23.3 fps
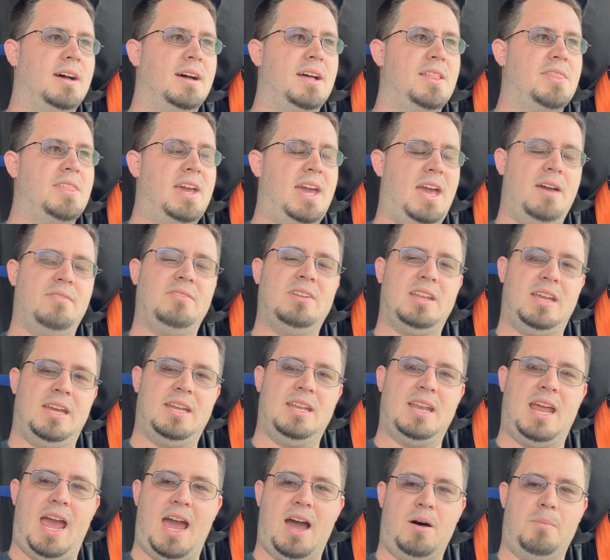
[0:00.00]
They have an
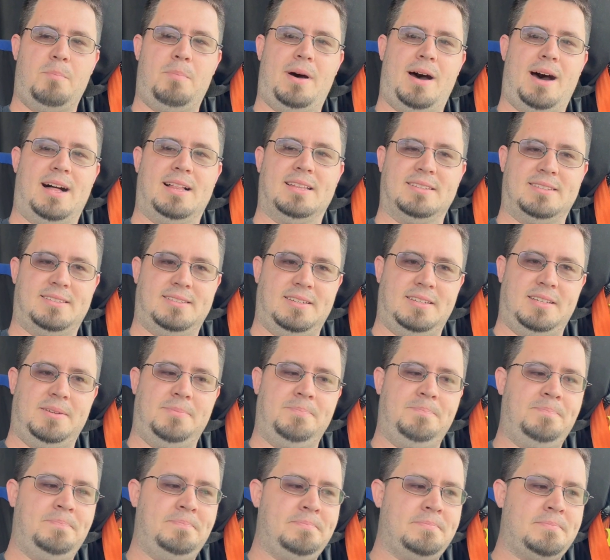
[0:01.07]
in-out policy,
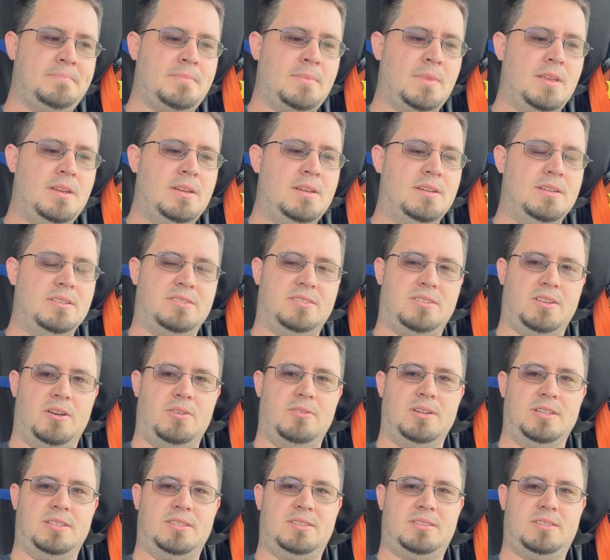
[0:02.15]
so
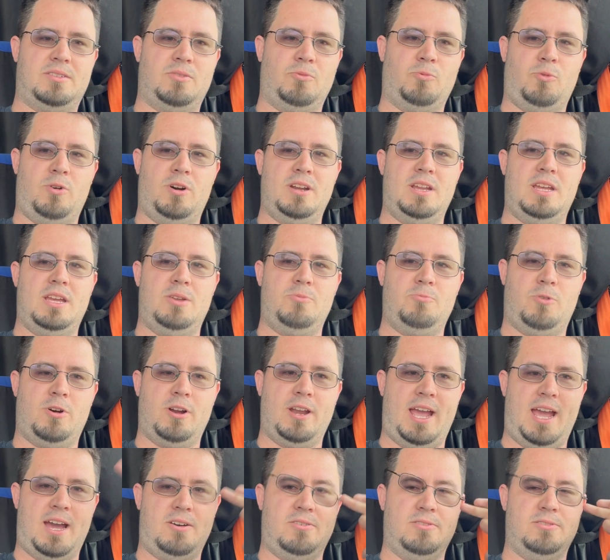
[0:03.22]
it's one in, one
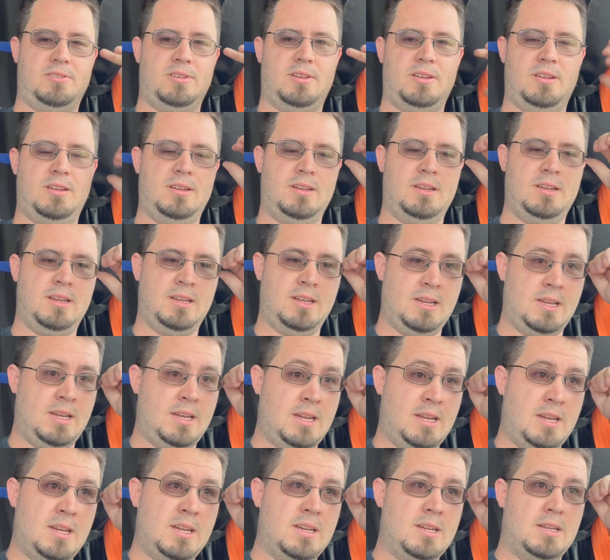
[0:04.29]
out,
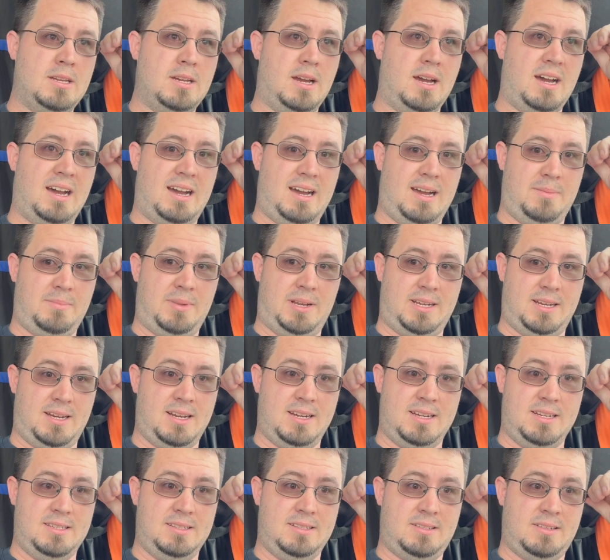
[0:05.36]

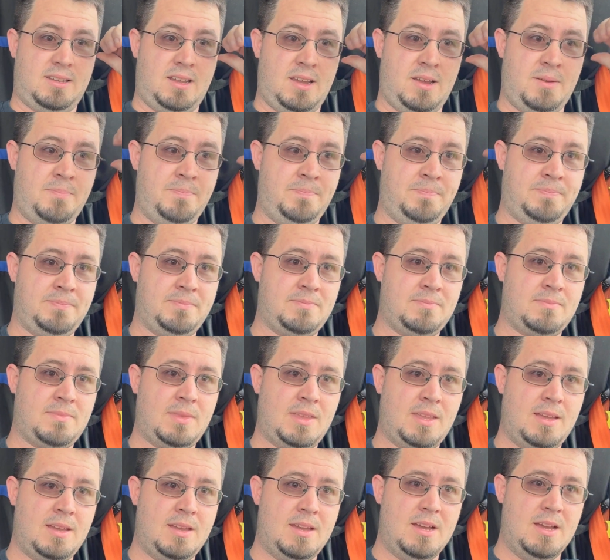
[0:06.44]
because
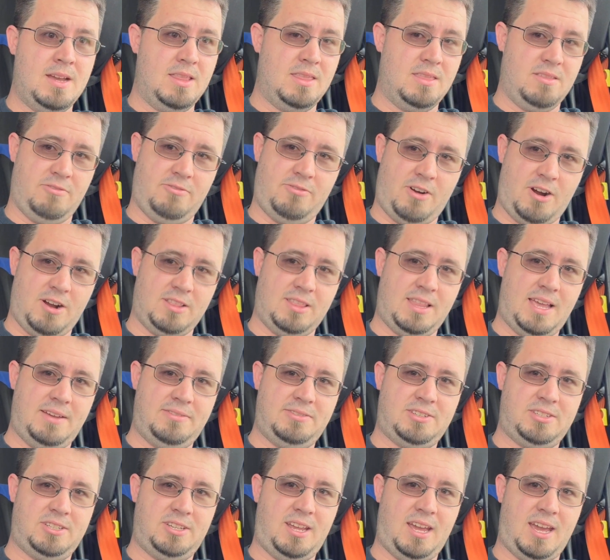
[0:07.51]
the far left
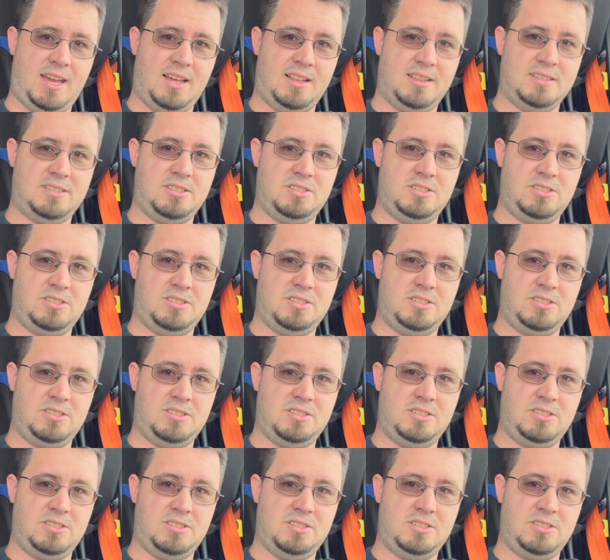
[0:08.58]
scale is